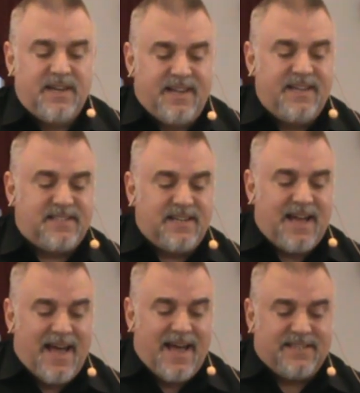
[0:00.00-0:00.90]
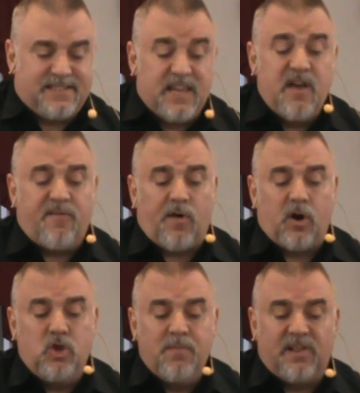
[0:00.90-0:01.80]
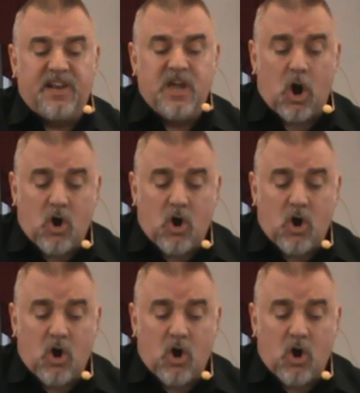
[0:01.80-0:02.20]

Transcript: It isn't as if our humility